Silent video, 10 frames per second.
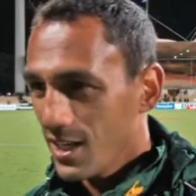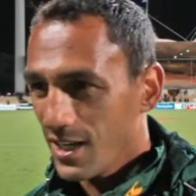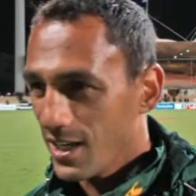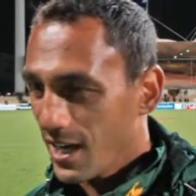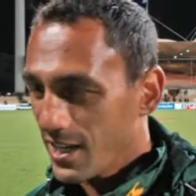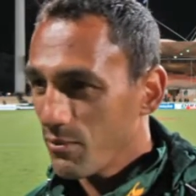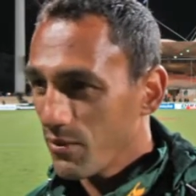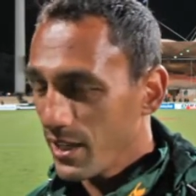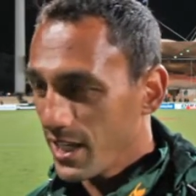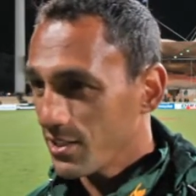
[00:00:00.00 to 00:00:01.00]
Uh, I think
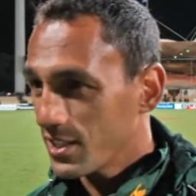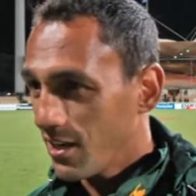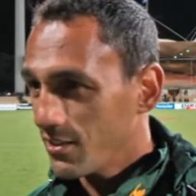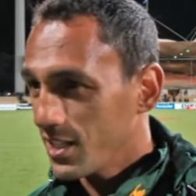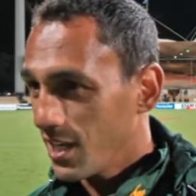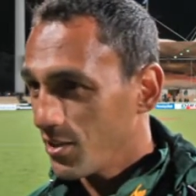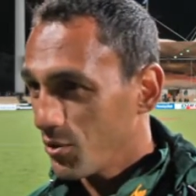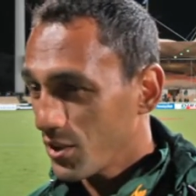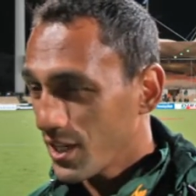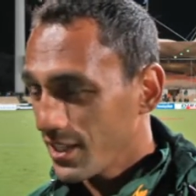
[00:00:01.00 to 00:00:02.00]
we've let ourselves down
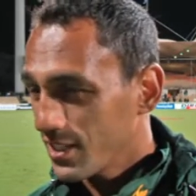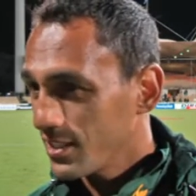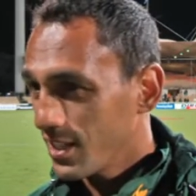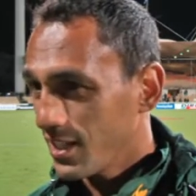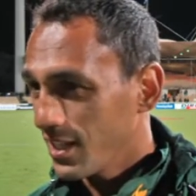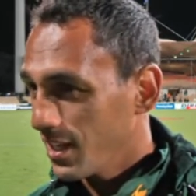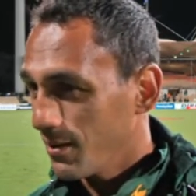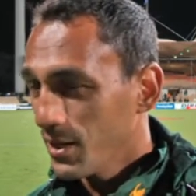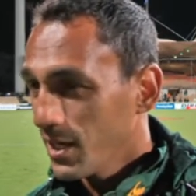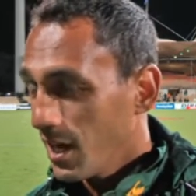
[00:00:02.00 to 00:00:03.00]
on occasions, and
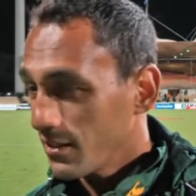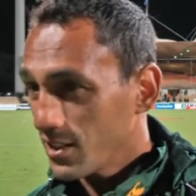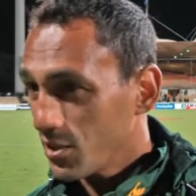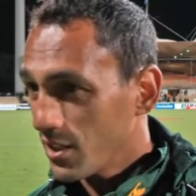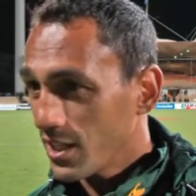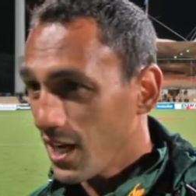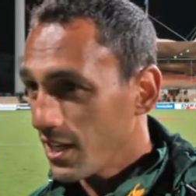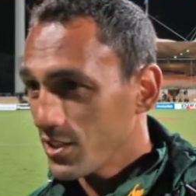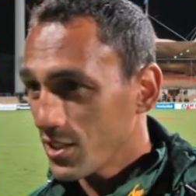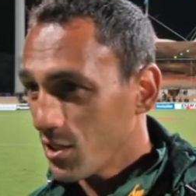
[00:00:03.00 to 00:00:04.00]
uh, I just told the
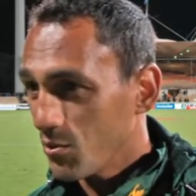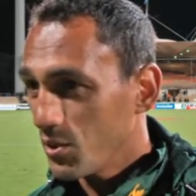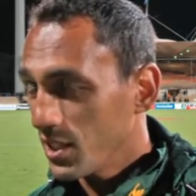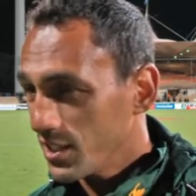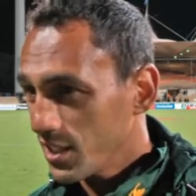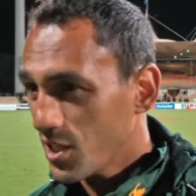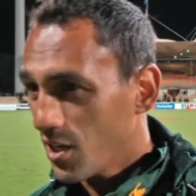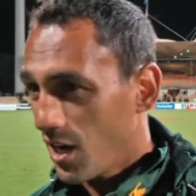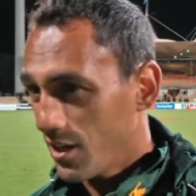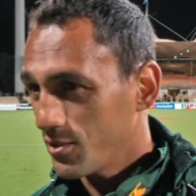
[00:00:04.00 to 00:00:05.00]
guys, you know, let's just
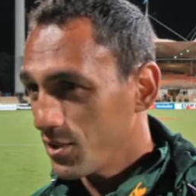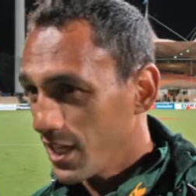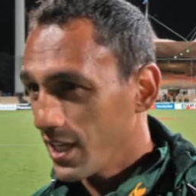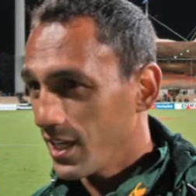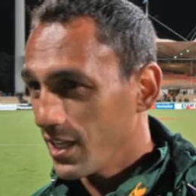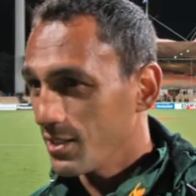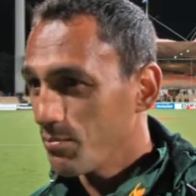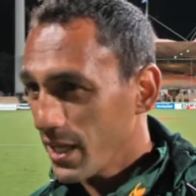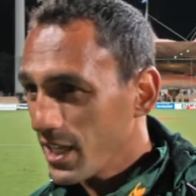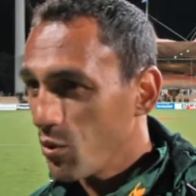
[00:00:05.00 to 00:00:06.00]
go out today
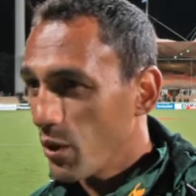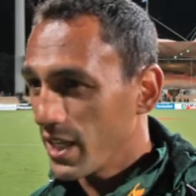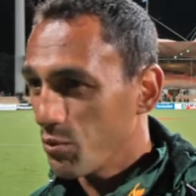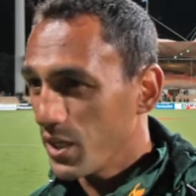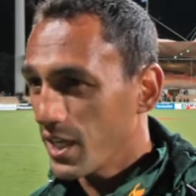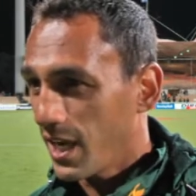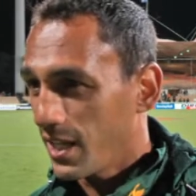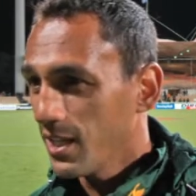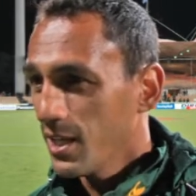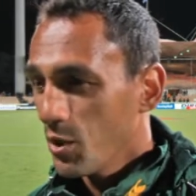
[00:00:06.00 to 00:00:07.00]
and play the way that we
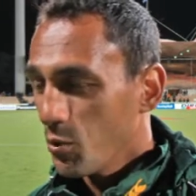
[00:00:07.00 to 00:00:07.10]
can.